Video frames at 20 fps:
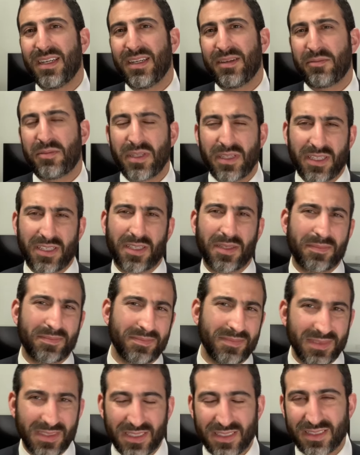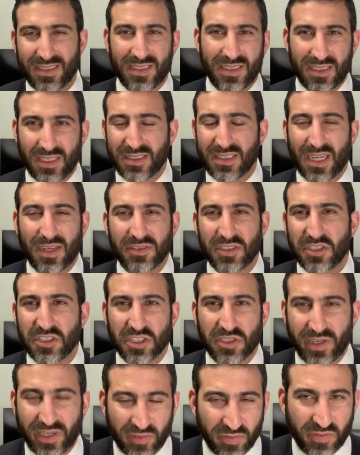really doesn't have such a
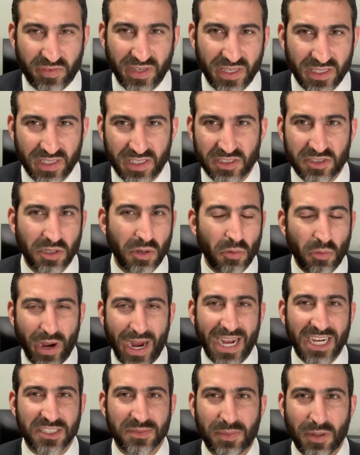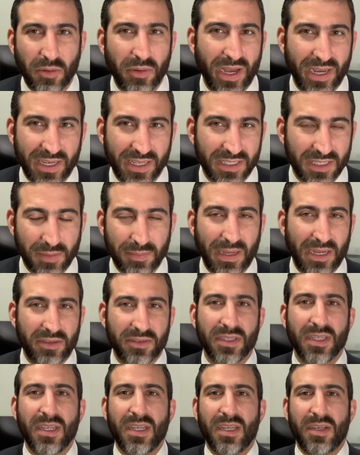great feeling to wax poetic about
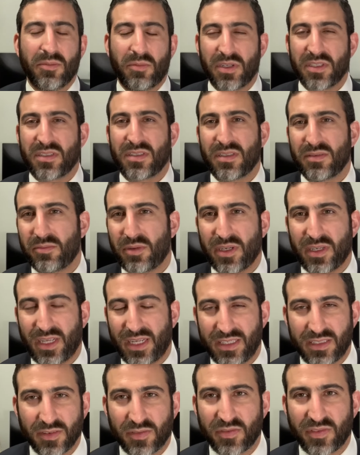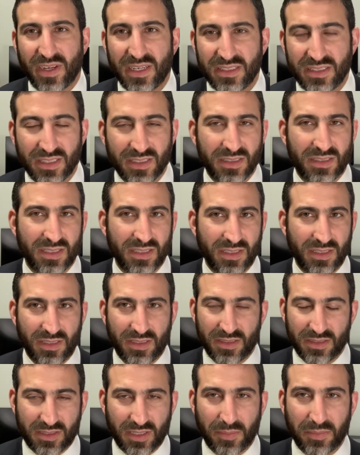what a defendant,
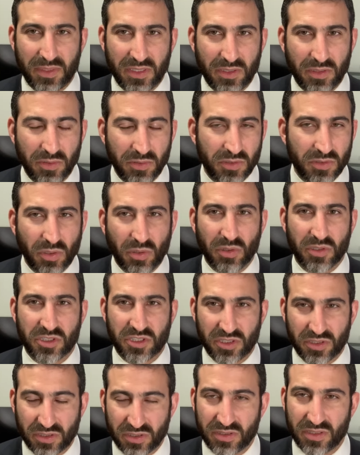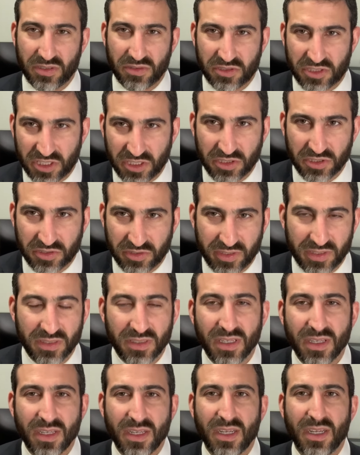somebody who tortured their children
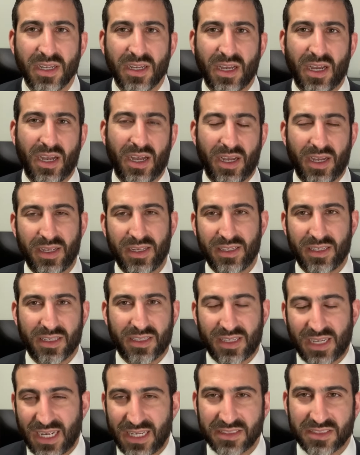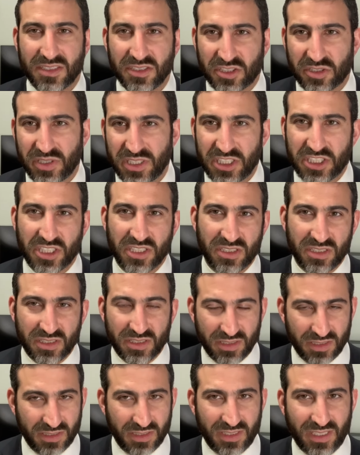in a concentration
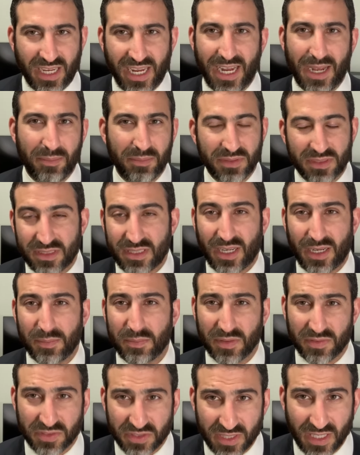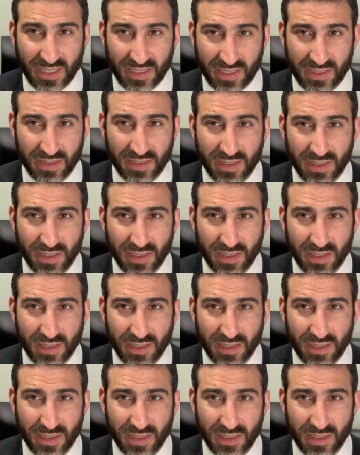camp type of setting,